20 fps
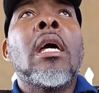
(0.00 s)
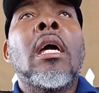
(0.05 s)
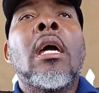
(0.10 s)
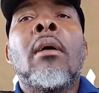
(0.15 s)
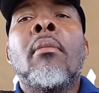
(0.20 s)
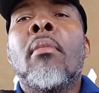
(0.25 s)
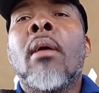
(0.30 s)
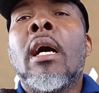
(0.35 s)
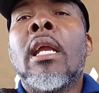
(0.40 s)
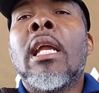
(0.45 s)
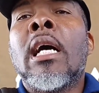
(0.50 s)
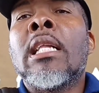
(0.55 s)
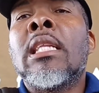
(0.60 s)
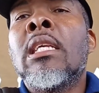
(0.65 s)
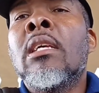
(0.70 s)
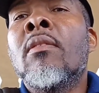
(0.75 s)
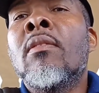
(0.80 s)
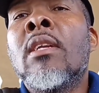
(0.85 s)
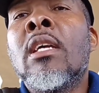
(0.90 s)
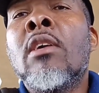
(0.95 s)
a man that
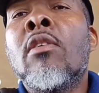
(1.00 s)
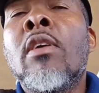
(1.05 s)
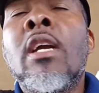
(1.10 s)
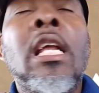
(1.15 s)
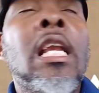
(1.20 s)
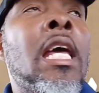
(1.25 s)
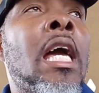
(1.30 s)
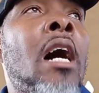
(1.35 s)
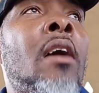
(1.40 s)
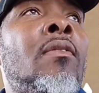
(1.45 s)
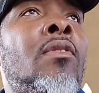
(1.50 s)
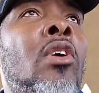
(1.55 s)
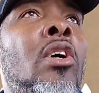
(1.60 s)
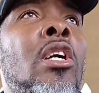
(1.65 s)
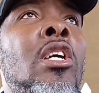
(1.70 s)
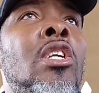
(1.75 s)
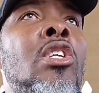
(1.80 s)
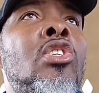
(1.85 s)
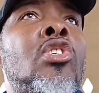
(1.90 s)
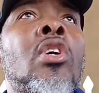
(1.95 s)
even they really have no
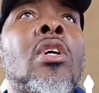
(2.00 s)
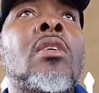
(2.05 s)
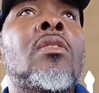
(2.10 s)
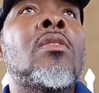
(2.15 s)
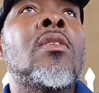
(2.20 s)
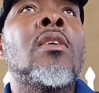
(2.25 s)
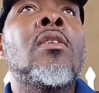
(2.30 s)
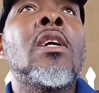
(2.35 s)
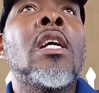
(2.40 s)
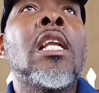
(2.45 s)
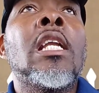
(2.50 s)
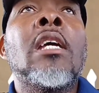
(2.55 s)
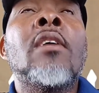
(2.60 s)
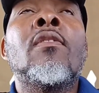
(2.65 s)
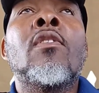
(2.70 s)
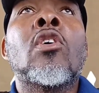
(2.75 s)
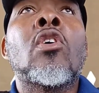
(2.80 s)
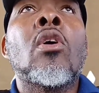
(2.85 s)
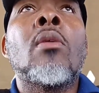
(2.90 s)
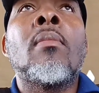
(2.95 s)
interest, they really
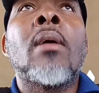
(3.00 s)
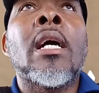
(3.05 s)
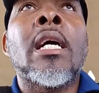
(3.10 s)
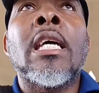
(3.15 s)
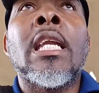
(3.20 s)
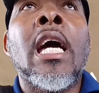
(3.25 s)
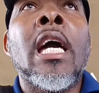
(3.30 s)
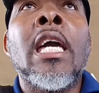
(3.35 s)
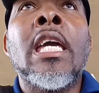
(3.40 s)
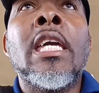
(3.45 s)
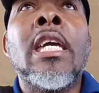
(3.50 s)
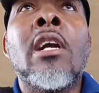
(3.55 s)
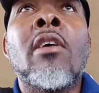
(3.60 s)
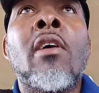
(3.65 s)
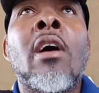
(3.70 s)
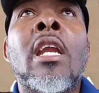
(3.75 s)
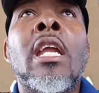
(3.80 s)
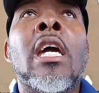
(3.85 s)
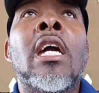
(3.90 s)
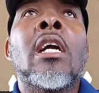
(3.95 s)
even come back in a year
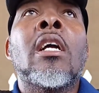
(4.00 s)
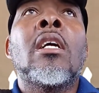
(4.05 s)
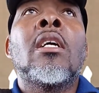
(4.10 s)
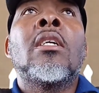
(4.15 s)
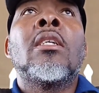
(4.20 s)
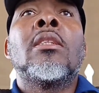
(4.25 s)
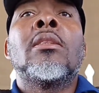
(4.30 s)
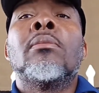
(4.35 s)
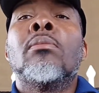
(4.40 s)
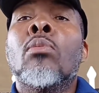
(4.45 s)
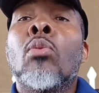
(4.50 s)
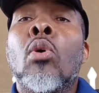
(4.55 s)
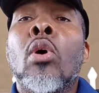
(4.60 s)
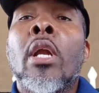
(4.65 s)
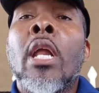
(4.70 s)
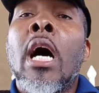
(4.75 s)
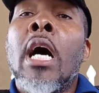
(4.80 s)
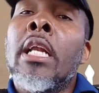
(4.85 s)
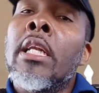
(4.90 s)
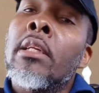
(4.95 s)
a day. More
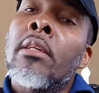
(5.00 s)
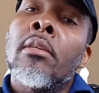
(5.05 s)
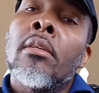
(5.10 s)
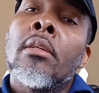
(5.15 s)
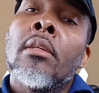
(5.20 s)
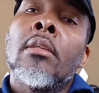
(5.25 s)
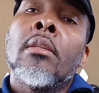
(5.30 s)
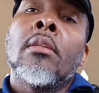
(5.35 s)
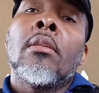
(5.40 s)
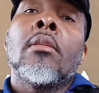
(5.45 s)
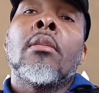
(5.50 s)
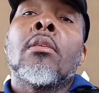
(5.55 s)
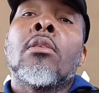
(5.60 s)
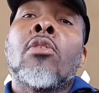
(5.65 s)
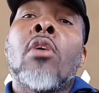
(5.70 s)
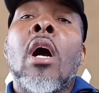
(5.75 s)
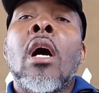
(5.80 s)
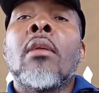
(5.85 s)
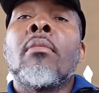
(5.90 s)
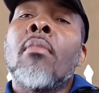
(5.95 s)
than
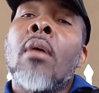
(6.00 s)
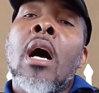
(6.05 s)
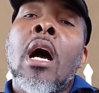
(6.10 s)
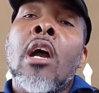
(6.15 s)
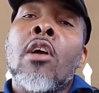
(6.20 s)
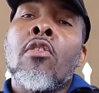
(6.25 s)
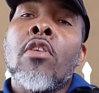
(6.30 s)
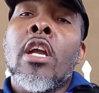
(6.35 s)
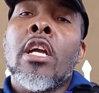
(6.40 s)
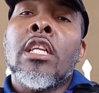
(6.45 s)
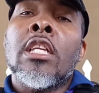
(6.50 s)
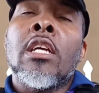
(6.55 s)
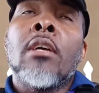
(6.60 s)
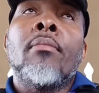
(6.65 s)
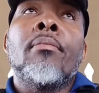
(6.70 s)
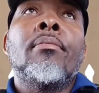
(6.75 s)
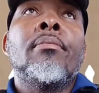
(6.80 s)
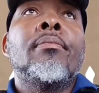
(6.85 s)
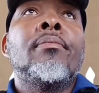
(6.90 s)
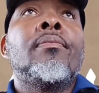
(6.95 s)
grandma rate
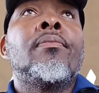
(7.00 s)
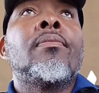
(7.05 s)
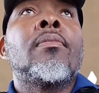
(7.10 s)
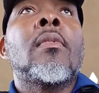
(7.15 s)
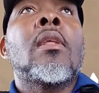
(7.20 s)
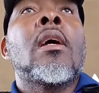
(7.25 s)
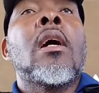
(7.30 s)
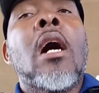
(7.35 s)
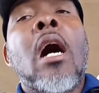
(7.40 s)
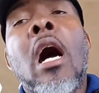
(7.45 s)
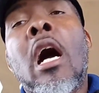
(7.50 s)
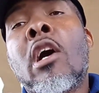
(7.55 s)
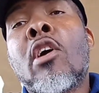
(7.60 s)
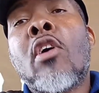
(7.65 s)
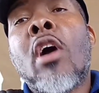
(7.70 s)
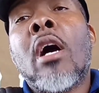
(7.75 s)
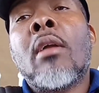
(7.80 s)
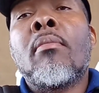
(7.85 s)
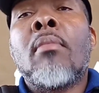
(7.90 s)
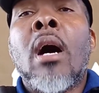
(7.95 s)
him and
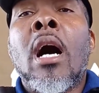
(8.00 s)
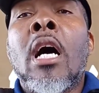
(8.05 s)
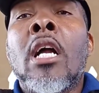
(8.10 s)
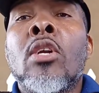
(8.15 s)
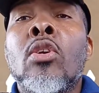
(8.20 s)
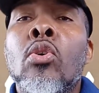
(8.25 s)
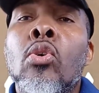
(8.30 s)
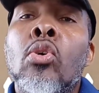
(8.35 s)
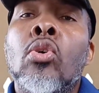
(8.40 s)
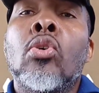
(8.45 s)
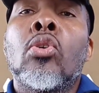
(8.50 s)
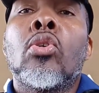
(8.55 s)
grandma do